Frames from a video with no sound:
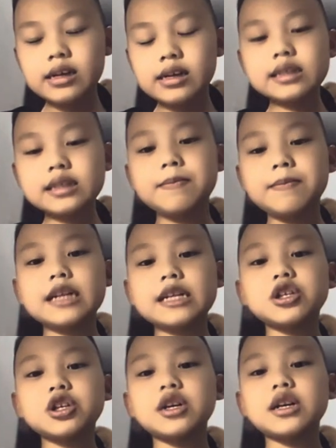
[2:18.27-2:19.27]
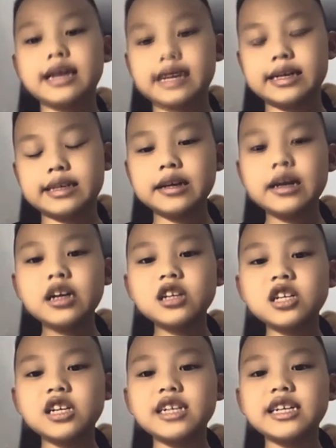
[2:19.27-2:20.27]
The metal is
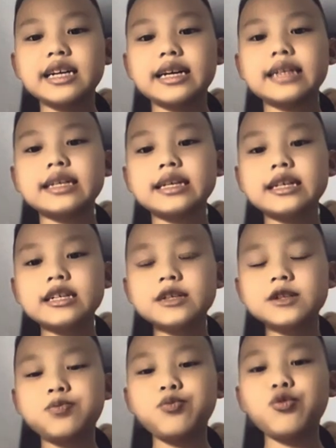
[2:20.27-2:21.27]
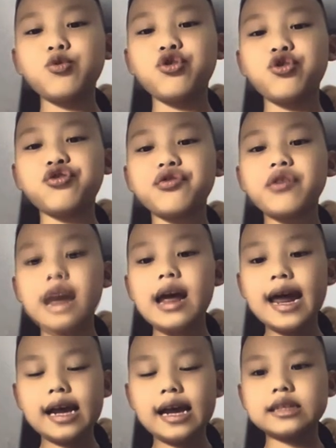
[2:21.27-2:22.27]
rigid, smooth,
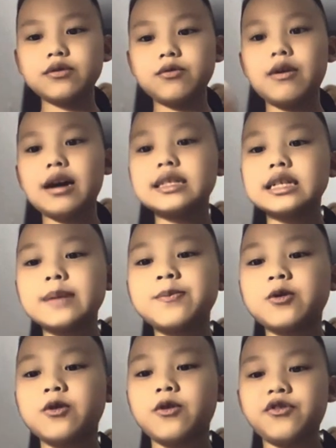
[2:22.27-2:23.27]
and waterproof.